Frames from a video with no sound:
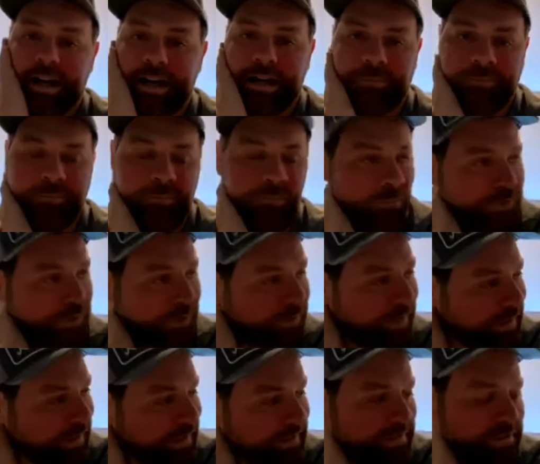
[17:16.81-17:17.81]
Um,
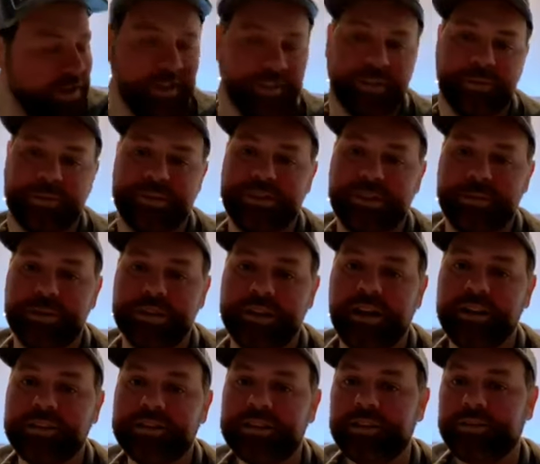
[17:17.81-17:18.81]
so that's kind of there was there
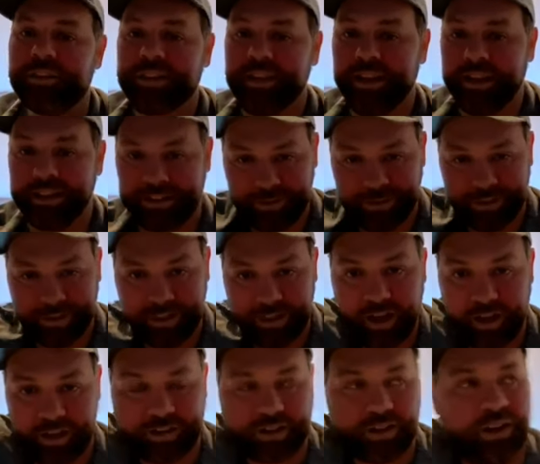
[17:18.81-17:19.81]
was lots of different things. There was a
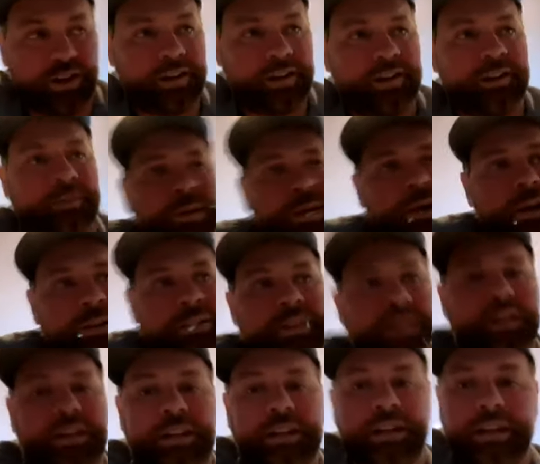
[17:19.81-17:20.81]
lot of talking, and,
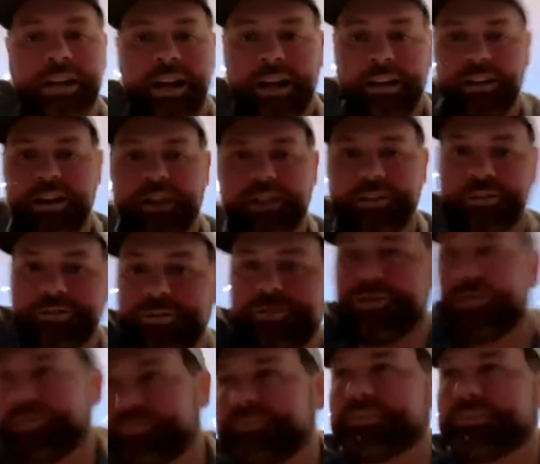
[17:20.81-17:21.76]
and a lot of